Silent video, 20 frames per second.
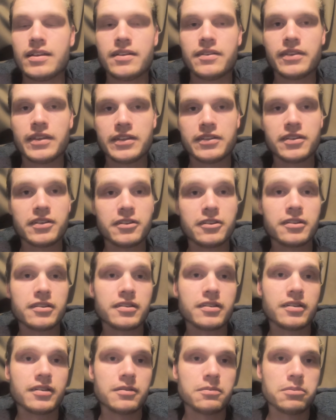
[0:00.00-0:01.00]
They did
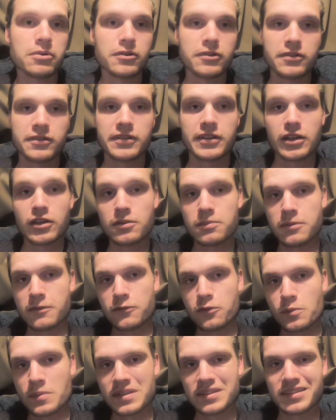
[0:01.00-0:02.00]
put on a good
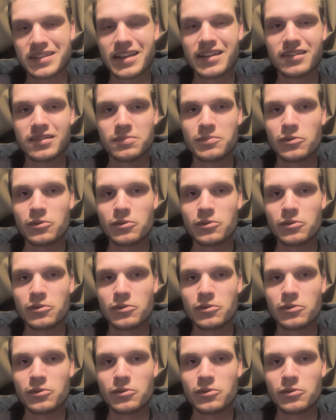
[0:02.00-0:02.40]
performance against